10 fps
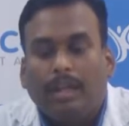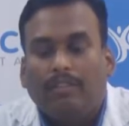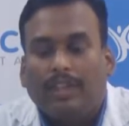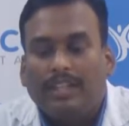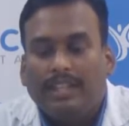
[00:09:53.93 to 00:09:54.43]

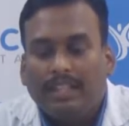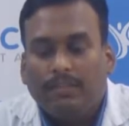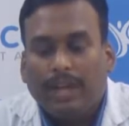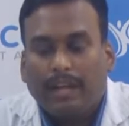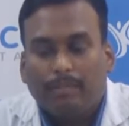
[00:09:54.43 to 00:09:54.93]
When these
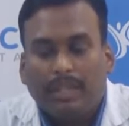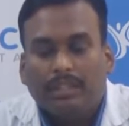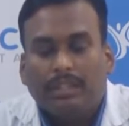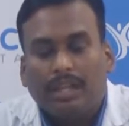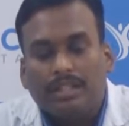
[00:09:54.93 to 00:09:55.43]

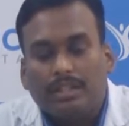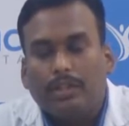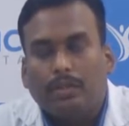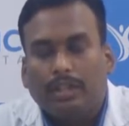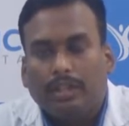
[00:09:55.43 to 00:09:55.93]
fragments cluster
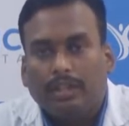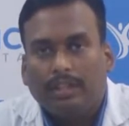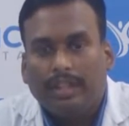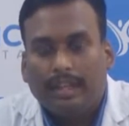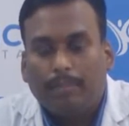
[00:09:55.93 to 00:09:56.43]
together,
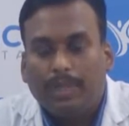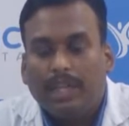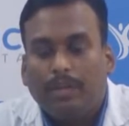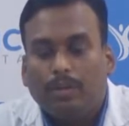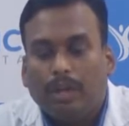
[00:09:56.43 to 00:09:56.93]
they
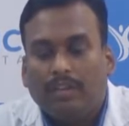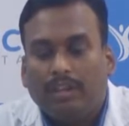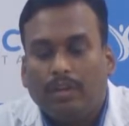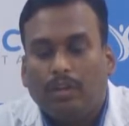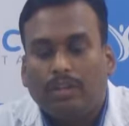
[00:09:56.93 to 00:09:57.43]
appear to have
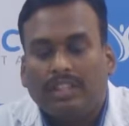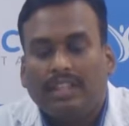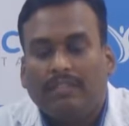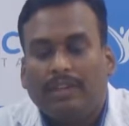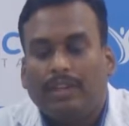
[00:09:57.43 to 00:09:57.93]
a toxic
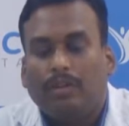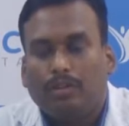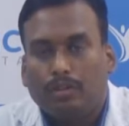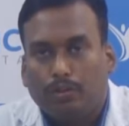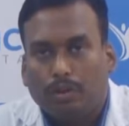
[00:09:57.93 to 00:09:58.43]
effect on
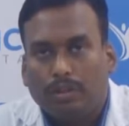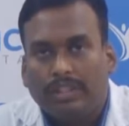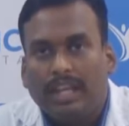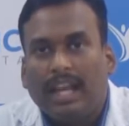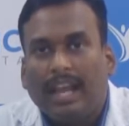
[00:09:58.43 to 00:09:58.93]
neurons
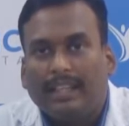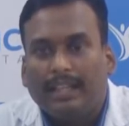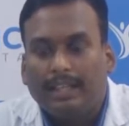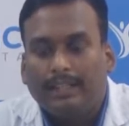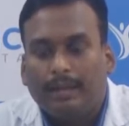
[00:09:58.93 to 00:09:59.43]
and
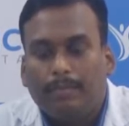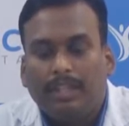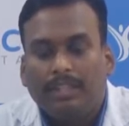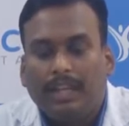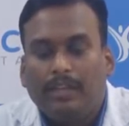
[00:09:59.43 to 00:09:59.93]
they disrupt
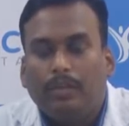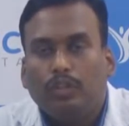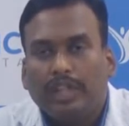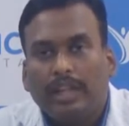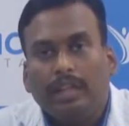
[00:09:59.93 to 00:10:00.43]
the cell to
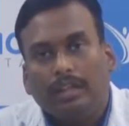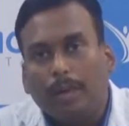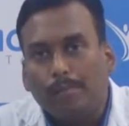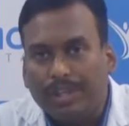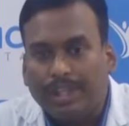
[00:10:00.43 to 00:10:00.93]
cell
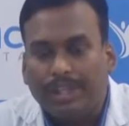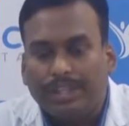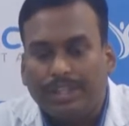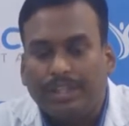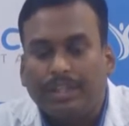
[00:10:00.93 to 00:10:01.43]

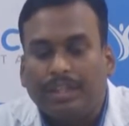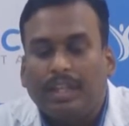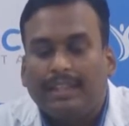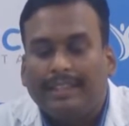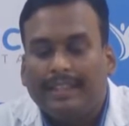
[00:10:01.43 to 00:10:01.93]
communication.
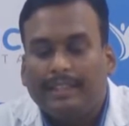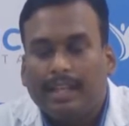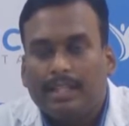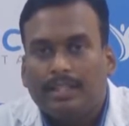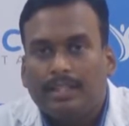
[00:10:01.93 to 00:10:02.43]
These
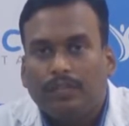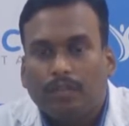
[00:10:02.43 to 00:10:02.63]
clusters